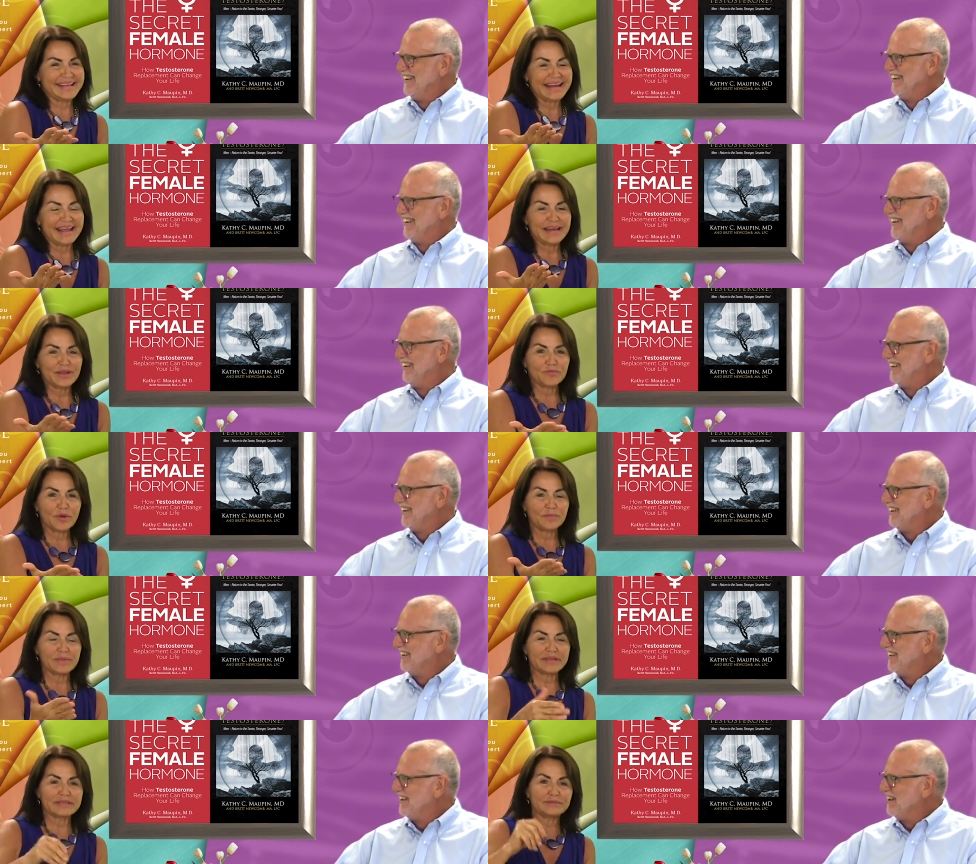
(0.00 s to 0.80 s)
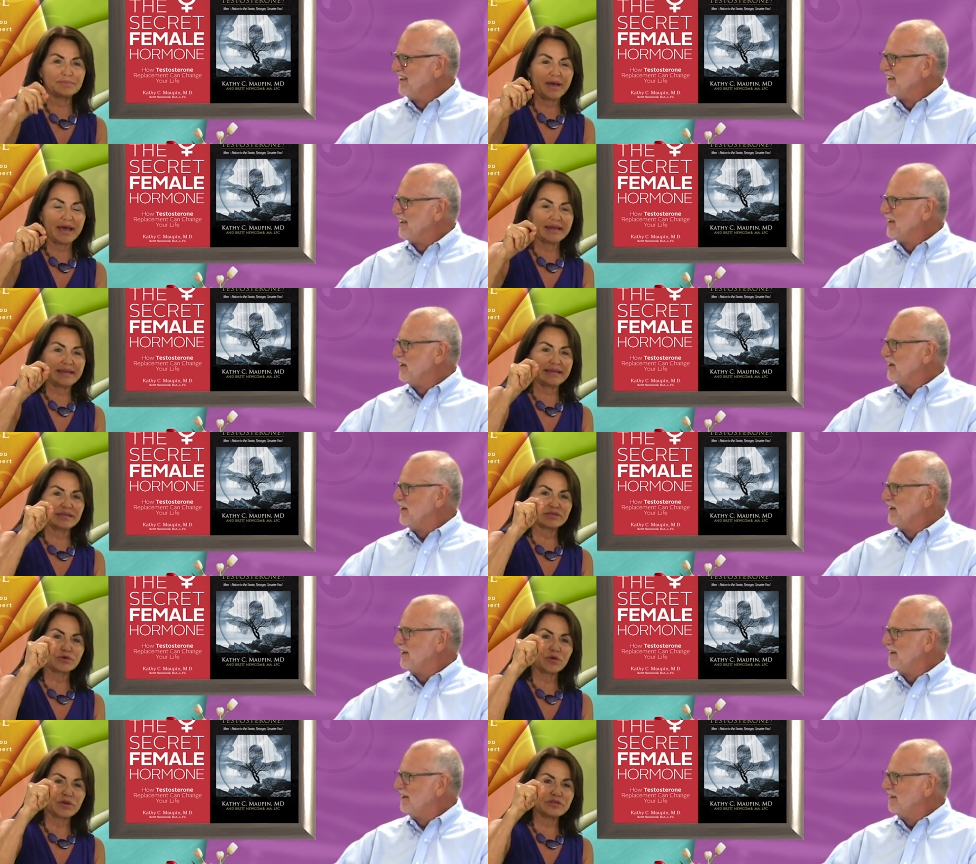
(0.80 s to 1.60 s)
Speaker 1: in any woman's body
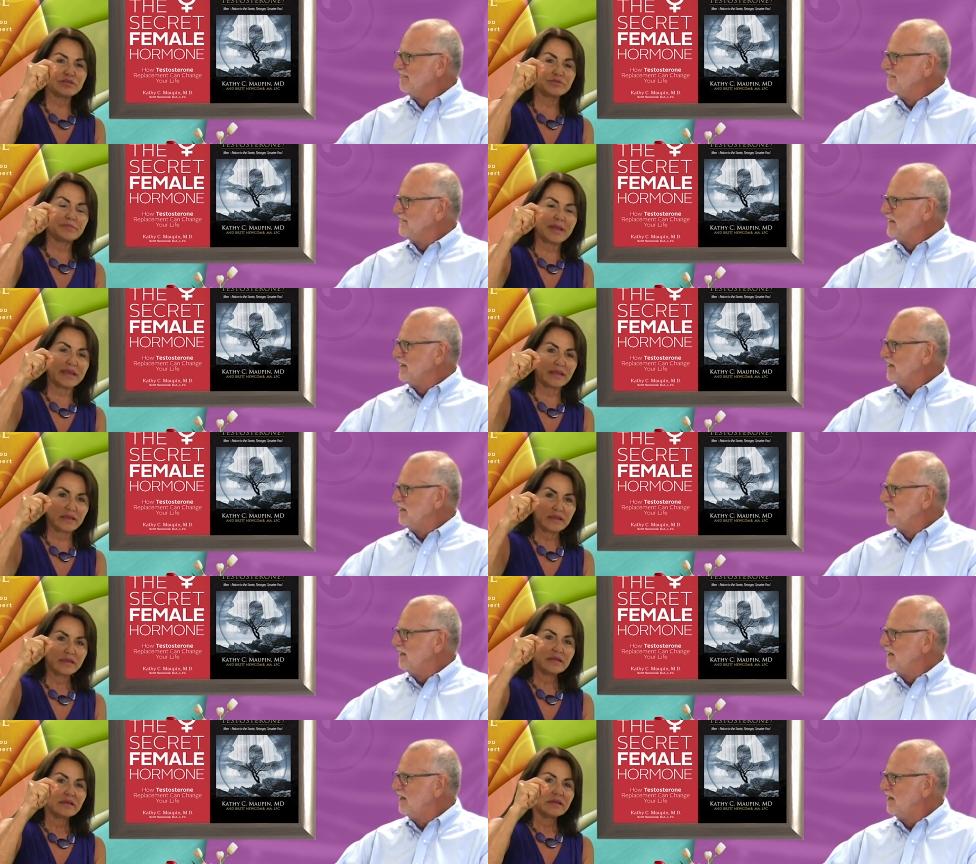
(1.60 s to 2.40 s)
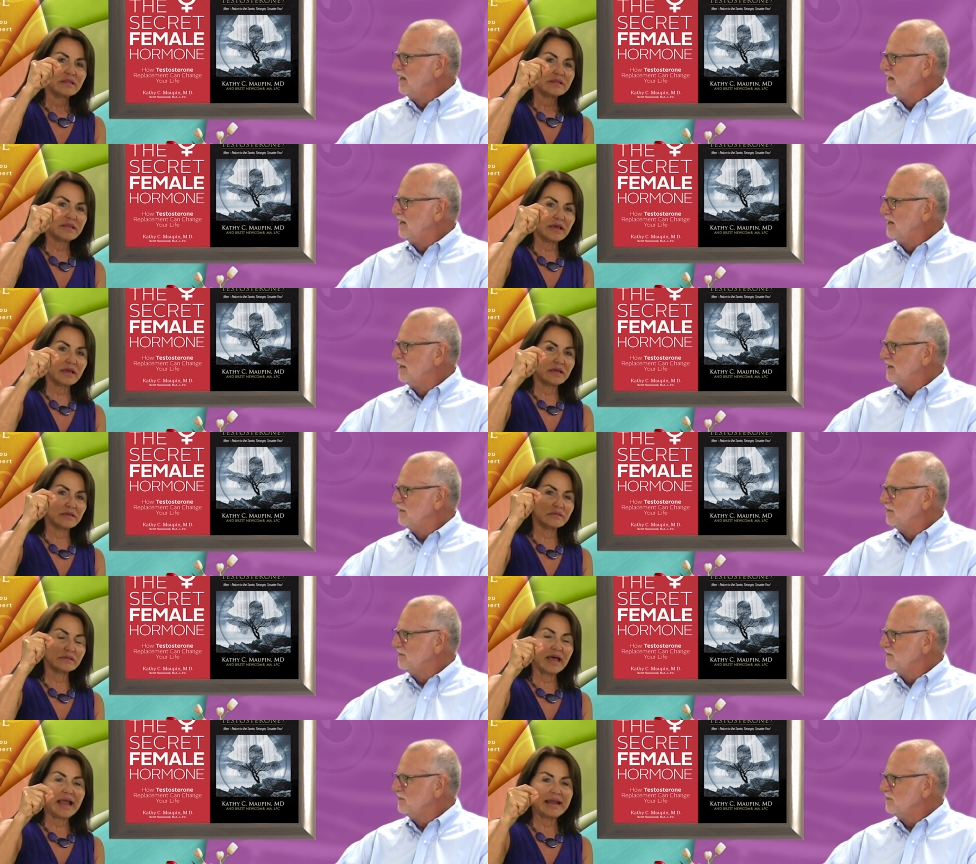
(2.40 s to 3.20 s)
is going to make the
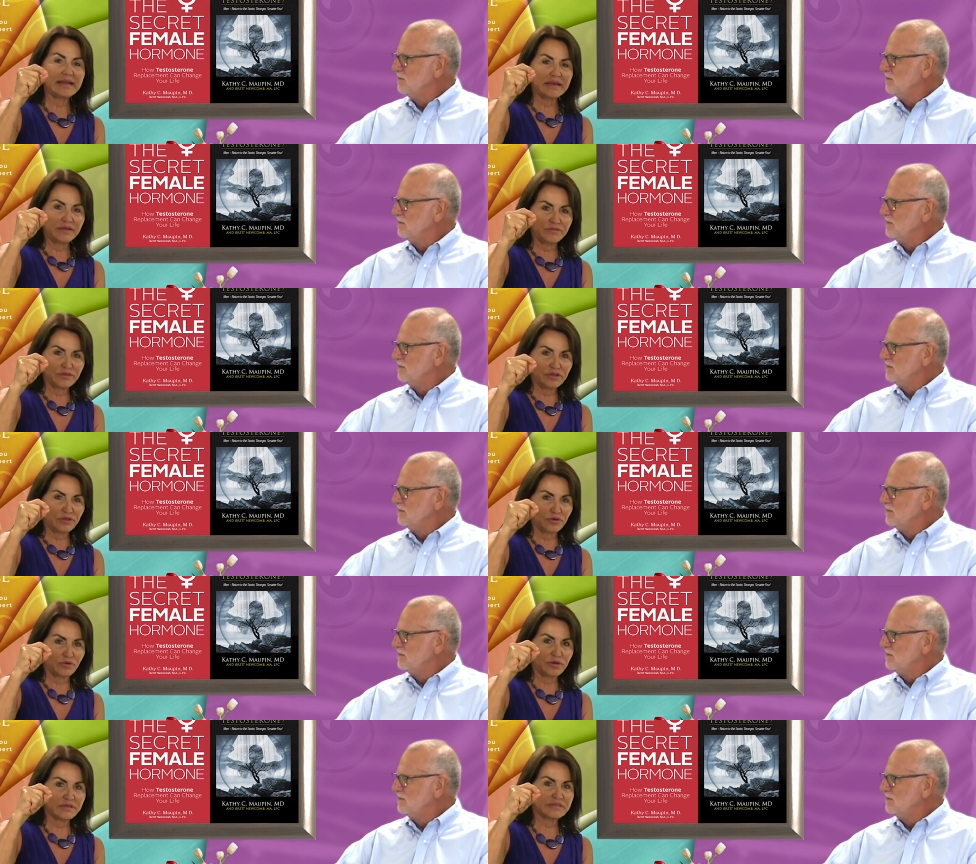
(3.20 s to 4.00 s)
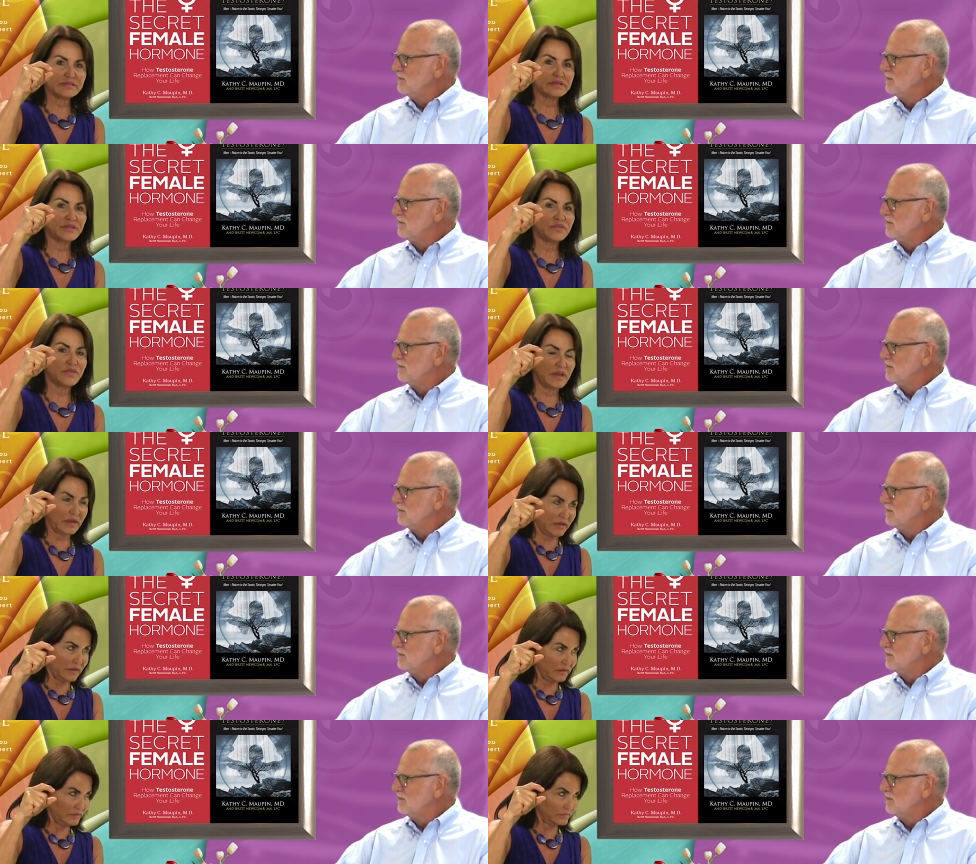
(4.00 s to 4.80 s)
lining of the uterus
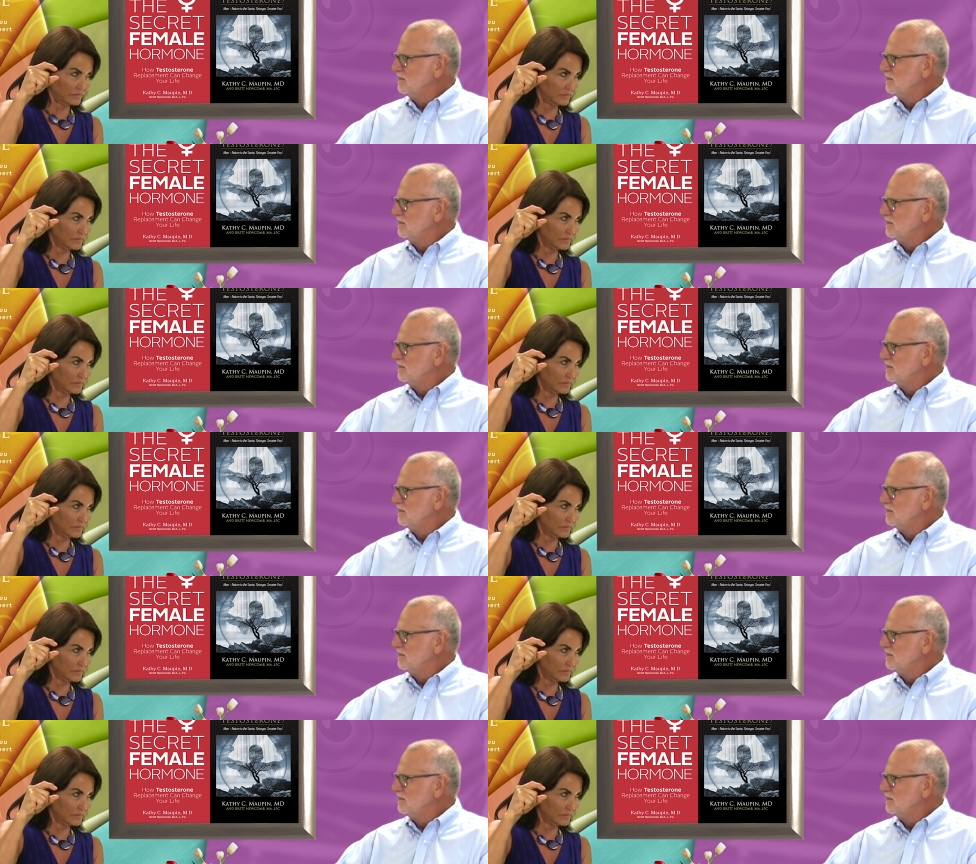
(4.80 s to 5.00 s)
thicken.